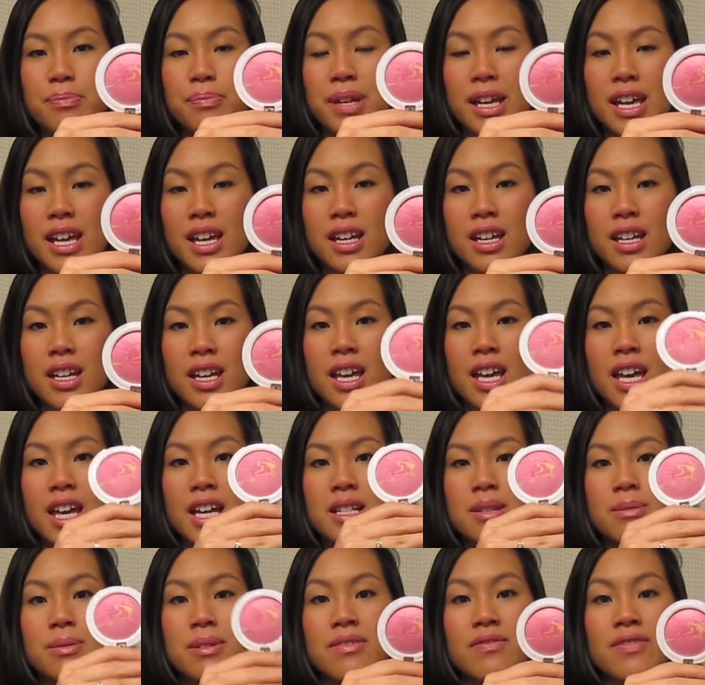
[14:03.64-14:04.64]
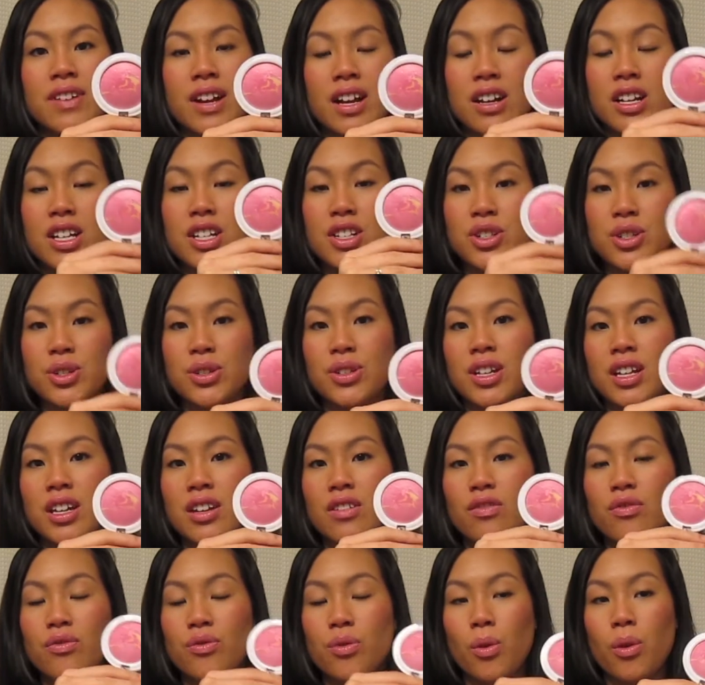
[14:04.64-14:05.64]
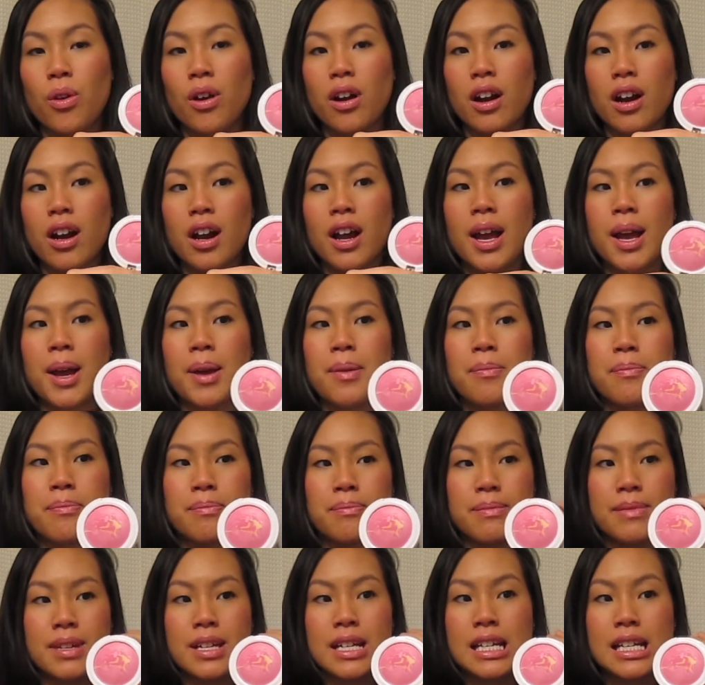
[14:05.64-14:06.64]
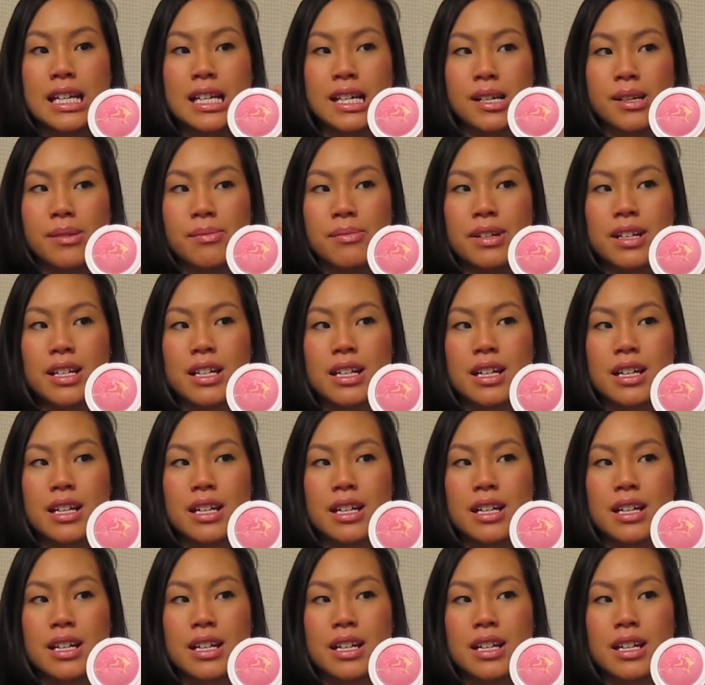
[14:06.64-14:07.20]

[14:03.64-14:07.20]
pink to be very suiting for medium